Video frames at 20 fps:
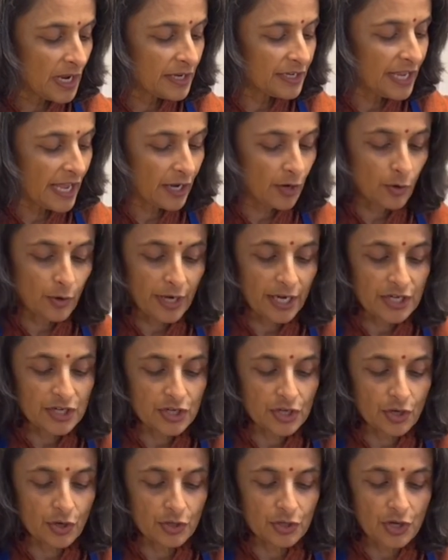
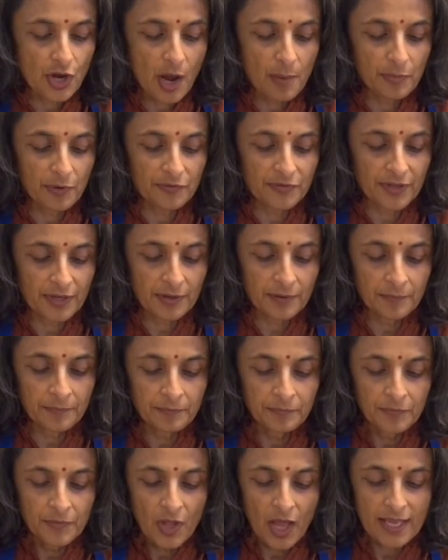decoration on top of
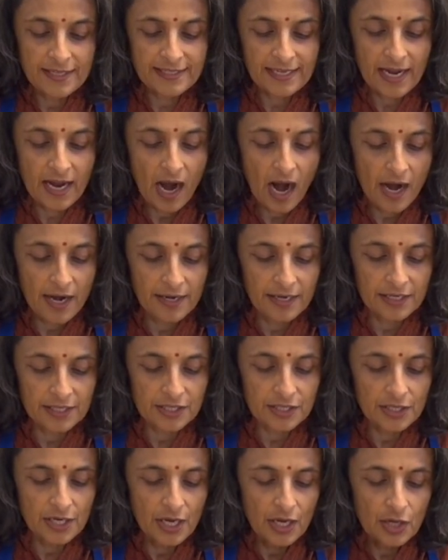as a
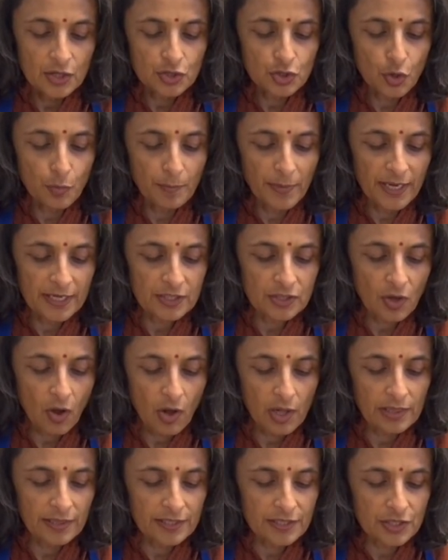garnish. So mix
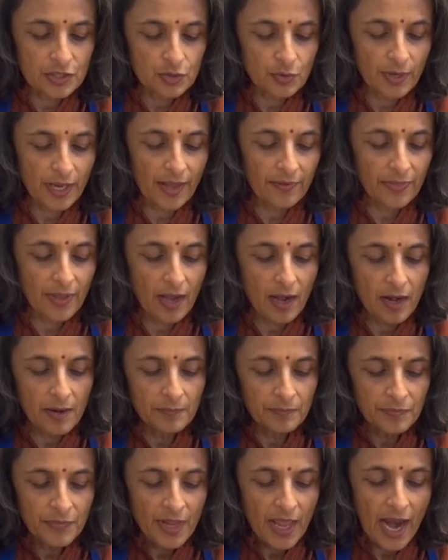all this together,
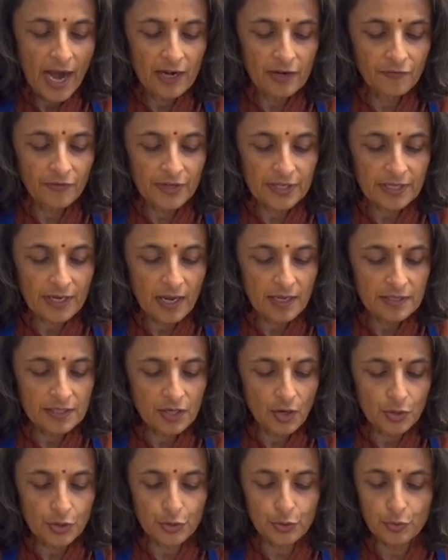and if it turns
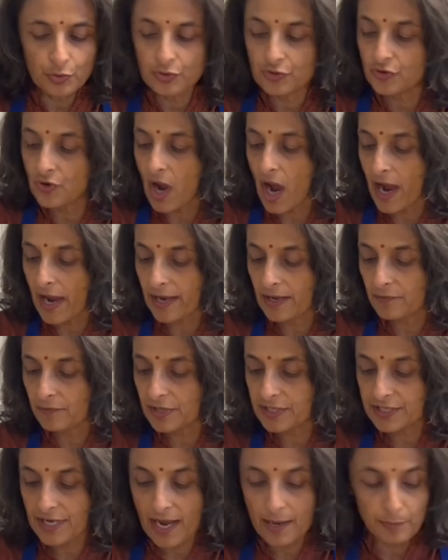out too dry,
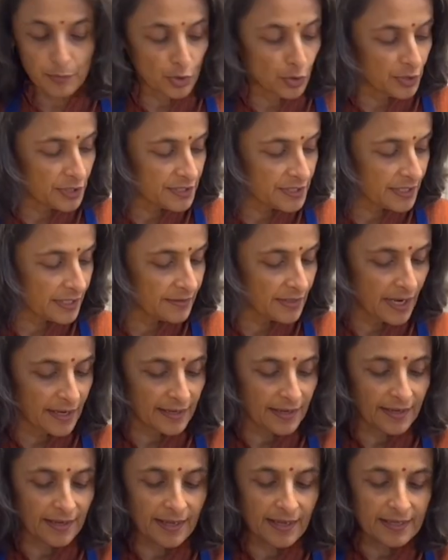which I'm noticing that
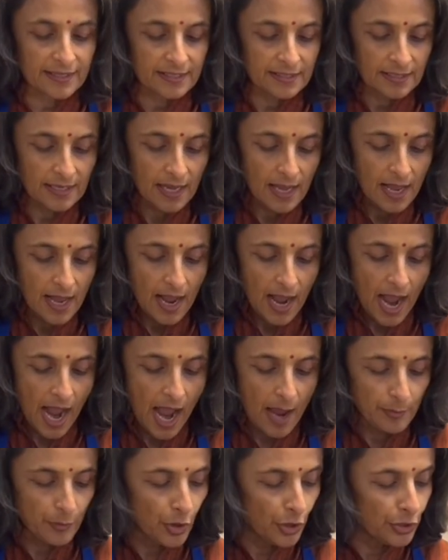it is,
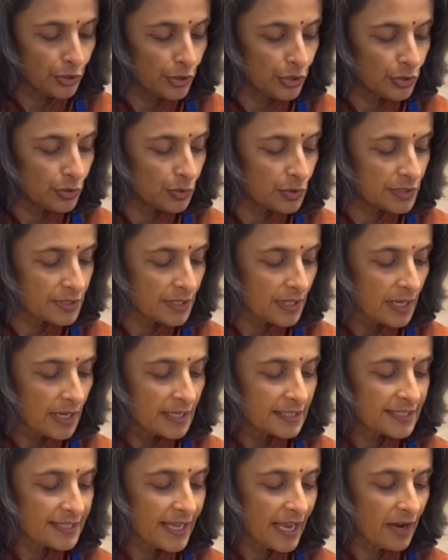I'm going to
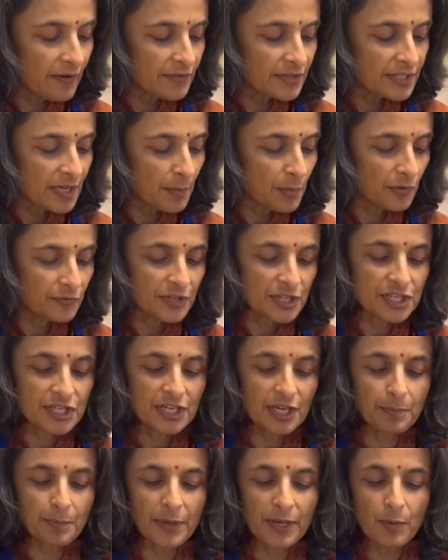save some of the
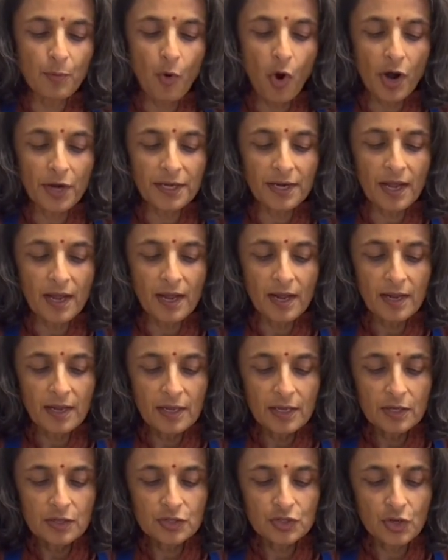chickpea water.
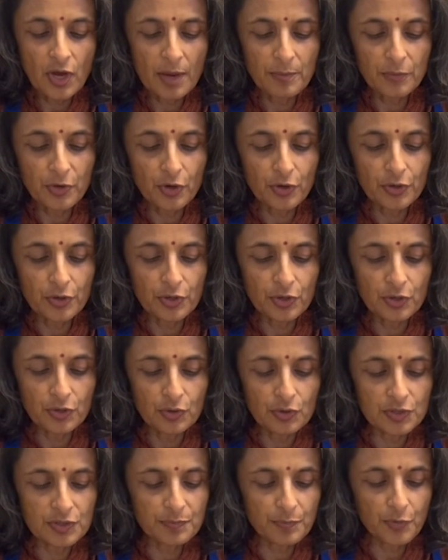So I'm going to
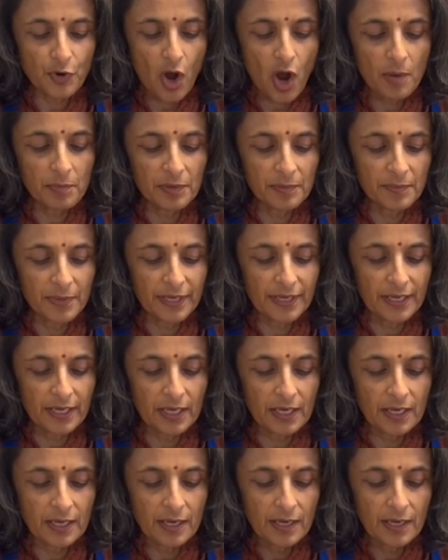use probably